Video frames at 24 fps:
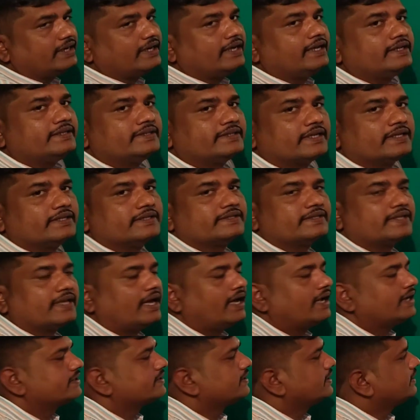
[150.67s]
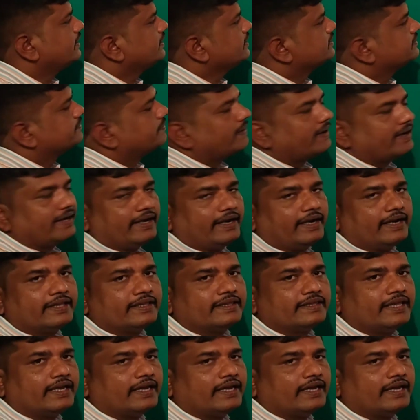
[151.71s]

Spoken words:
conditions are satisfied,